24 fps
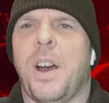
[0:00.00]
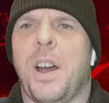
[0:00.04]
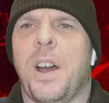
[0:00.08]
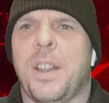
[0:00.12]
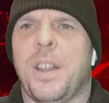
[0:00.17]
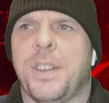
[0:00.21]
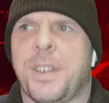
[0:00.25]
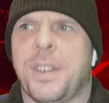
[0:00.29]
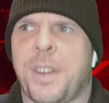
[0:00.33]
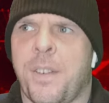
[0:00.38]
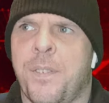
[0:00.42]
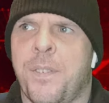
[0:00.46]

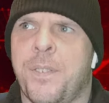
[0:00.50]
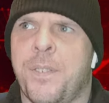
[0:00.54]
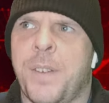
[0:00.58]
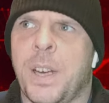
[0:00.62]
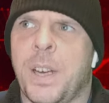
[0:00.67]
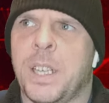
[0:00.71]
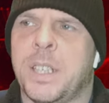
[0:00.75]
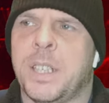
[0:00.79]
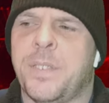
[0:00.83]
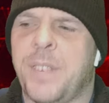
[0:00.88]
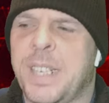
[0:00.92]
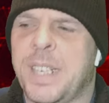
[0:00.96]
the
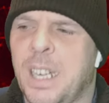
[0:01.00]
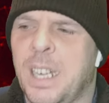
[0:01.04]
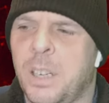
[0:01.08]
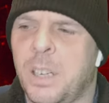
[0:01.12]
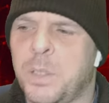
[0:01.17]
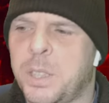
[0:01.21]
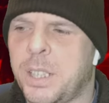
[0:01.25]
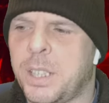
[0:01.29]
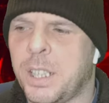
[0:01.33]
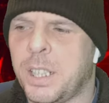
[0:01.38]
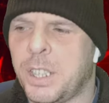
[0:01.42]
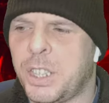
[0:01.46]
first
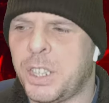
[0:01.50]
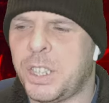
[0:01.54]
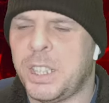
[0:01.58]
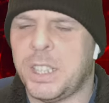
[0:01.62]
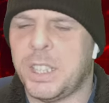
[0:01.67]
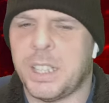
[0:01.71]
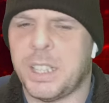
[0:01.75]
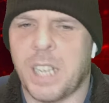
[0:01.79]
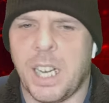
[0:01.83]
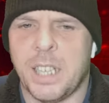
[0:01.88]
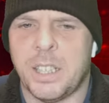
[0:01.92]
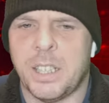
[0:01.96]
videos that she
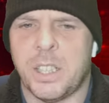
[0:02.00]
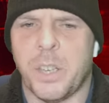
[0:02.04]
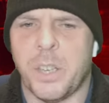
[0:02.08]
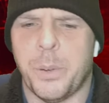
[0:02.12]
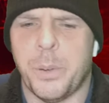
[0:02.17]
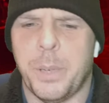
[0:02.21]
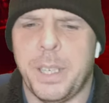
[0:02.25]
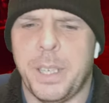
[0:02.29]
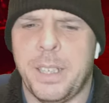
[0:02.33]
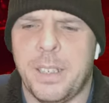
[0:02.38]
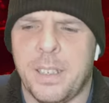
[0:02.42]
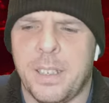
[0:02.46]
started
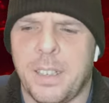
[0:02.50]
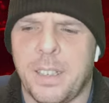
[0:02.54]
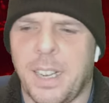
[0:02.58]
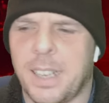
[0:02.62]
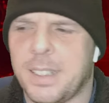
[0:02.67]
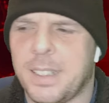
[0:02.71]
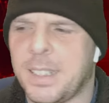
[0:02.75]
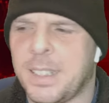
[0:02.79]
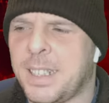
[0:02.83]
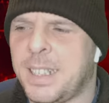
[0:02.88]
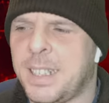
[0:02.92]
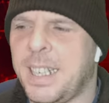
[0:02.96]
doing, like,
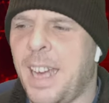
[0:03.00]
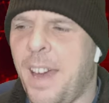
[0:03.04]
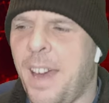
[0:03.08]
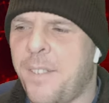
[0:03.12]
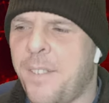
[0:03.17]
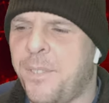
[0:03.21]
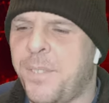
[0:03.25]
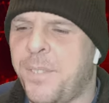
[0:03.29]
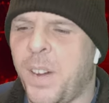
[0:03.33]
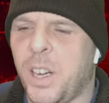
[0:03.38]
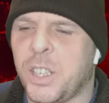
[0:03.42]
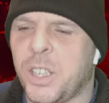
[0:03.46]
to see how
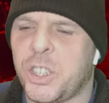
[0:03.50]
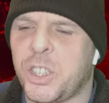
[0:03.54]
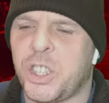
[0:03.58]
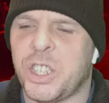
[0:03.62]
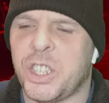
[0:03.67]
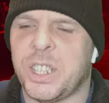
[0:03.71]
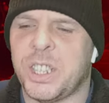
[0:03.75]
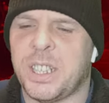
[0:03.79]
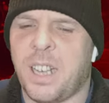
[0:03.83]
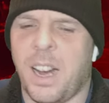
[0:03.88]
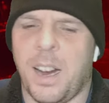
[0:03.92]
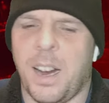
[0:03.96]
far
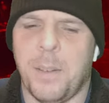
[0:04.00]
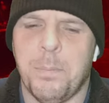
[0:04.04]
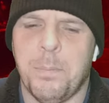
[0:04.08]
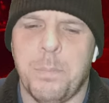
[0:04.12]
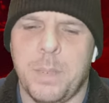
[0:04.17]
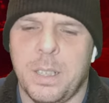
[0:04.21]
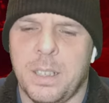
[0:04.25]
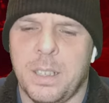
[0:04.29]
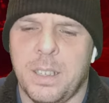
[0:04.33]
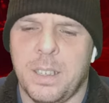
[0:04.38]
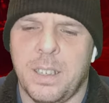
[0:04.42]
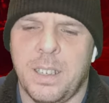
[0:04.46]
she's come.
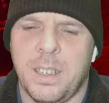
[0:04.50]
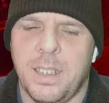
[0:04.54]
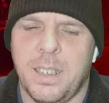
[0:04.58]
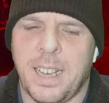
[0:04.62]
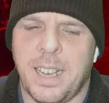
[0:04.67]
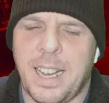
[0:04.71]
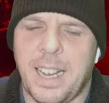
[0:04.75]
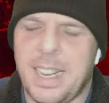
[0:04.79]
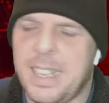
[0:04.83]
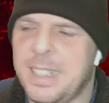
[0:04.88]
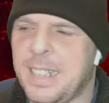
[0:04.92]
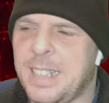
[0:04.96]

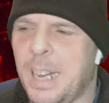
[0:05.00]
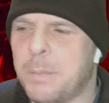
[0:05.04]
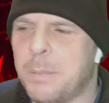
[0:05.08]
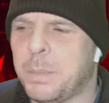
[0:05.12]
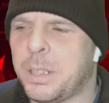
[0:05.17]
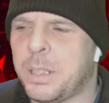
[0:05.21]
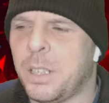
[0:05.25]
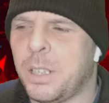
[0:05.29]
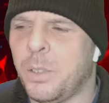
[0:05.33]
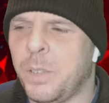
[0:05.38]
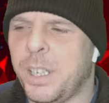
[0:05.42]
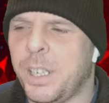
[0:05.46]
It is
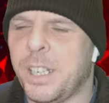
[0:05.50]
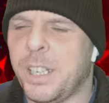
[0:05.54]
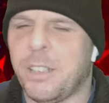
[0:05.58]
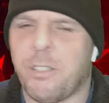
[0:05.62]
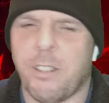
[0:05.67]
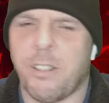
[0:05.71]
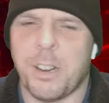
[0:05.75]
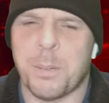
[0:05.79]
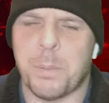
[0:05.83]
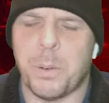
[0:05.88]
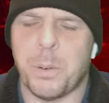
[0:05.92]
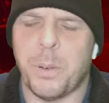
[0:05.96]
absolutely
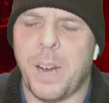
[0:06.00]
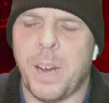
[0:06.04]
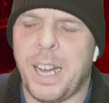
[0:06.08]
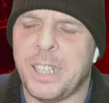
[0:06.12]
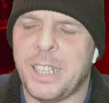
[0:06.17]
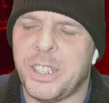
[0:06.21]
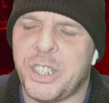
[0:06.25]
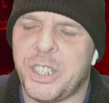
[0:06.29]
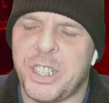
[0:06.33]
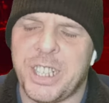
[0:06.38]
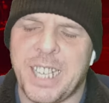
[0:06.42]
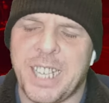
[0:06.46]
incredible.
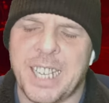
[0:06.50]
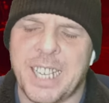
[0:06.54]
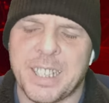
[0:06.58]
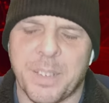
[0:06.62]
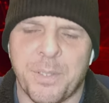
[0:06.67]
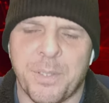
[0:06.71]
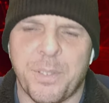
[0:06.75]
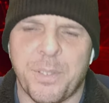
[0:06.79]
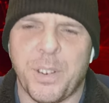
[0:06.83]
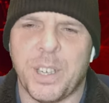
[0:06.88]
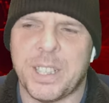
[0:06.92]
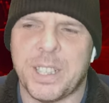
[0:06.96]
And she has a
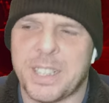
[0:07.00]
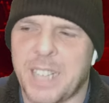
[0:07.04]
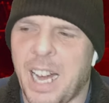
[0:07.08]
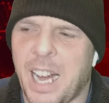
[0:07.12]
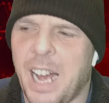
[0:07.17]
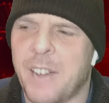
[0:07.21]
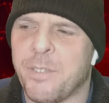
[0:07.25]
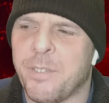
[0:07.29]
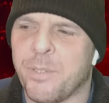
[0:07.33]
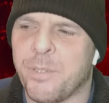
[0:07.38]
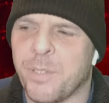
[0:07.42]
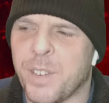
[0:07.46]
voice that
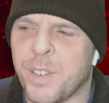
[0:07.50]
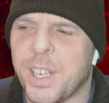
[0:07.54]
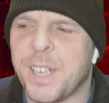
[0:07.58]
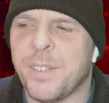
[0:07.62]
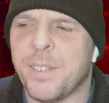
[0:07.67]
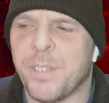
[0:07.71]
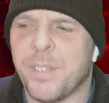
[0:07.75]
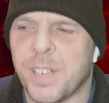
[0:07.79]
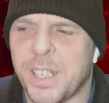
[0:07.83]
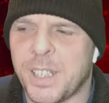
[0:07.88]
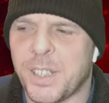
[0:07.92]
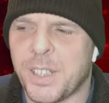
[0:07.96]
I really,
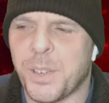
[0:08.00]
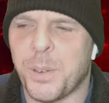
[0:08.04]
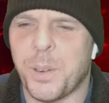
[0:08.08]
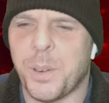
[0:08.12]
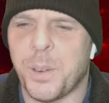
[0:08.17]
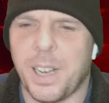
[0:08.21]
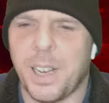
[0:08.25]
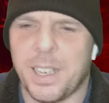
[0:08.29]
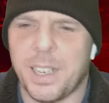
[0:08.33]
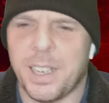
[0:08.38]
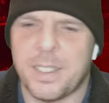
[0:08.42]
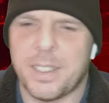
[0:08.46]
really do
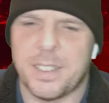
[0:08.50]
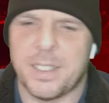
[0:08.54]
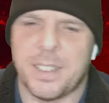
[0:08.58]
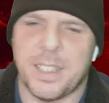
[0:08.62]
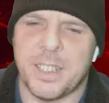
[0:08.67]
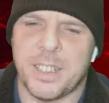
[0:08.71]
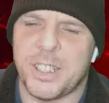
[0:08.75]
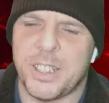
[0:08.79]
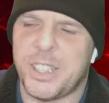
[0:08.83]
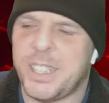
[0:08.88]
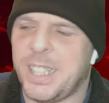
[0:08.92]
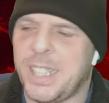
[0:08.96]
like. That
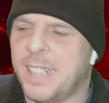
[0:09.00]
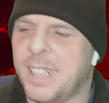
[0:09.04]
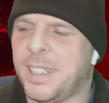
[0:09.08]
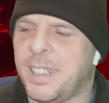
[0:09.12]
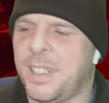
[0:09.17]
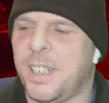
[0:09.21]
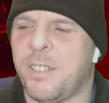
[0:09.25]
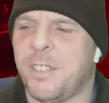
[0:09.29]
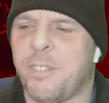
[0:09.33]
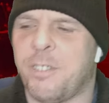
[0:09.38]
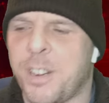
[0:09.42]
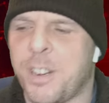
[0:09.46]
she has an
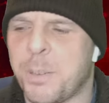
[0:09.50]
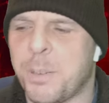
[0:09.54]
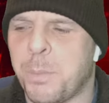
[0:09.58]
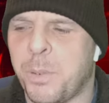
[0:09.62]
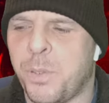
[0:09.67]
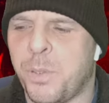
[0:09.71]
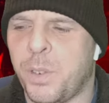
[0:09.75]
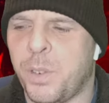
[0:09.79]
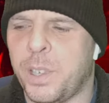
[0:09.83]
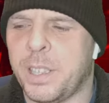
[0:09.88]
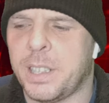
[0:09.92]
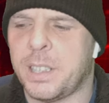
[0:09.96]
incredible
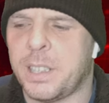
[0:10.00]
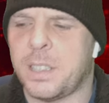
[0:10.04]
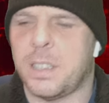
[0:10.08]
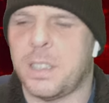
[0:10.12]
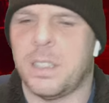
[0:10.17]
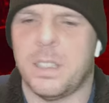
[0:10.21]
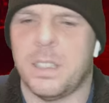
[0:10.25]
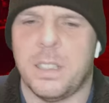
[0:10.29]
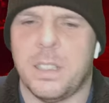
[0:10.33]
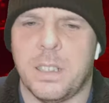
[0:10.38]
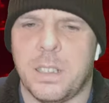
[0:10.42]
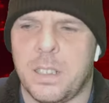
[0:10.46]
voice.
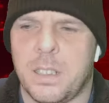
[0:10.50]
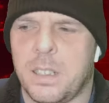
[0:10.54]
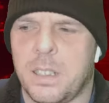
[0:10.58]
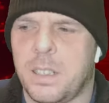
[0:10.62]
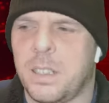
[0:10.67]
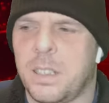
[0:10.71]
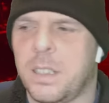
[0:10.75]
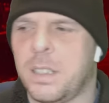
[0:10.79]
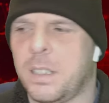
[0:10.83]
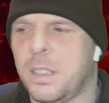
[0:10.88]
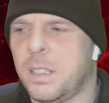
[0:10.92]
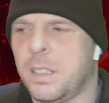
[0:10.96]

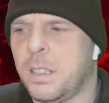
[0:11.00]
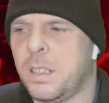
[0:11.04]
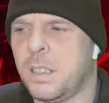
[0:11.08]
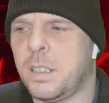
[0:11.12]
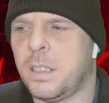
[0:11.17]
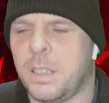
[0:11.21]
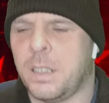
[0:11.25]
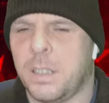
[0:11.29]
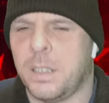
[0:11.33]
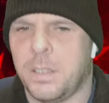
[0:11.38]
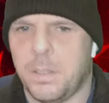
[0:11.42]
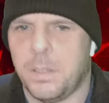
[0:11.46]
The
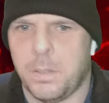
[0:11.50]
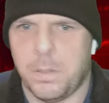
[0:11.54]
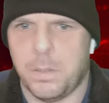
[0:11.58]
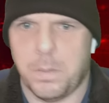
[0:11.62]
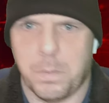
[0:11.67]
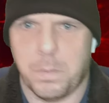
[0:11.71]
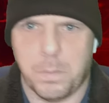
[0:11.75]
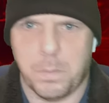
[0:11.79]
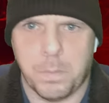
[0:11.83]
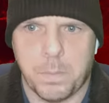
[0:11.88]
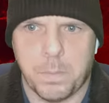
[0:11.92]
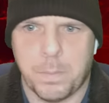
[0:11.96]
one
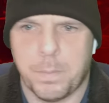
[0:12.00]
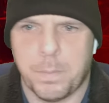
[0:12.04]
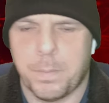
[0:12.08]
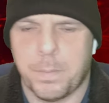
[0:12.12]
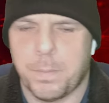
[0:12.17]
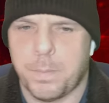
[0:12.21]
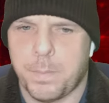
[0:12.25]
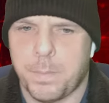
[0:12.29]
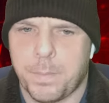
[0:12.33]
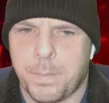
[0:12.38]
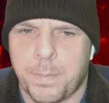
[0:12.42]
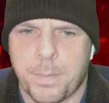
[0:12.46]
who
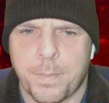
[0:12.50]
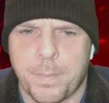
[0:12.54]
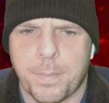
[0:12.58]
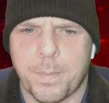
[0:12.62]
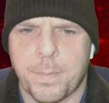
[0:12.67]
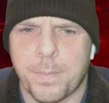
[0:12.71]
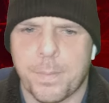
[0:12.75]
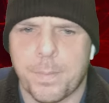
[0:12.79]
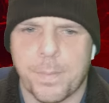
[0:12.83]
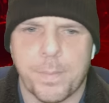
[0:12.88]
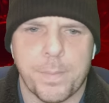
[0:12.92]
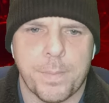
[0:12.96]
takes you
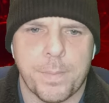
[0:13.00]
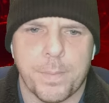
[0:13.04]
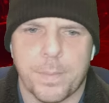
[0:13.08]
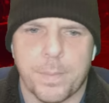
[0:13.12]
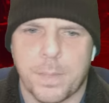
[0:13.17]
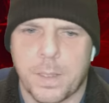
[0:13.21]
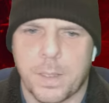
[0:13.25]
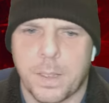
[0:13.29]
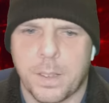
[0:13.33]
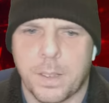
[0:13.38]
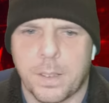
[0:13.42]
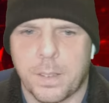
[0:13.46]

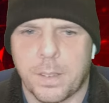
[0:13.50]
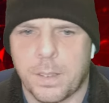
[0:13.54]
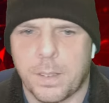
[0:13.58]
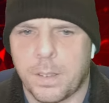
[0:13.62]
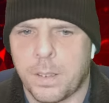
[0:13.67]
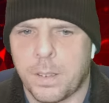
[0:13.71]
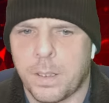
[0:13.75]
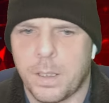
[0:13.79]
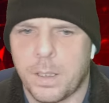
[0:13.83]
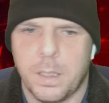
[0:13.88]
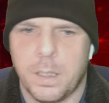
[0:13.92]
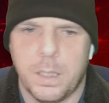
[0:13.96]

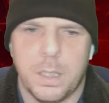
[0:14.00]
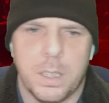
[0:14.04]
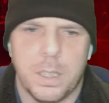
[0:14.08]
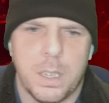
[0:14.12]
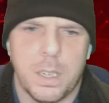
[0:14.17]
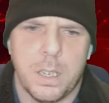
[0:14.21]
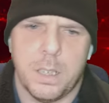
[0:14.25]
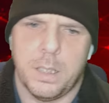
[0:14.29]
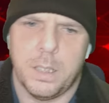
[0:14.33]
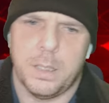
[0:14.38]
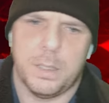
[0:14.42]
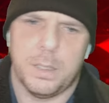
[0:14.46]
home,
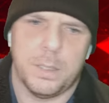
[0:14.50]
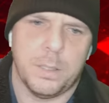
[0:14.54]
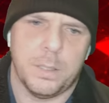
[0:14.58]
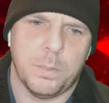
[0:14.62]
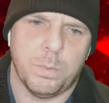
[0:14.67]
I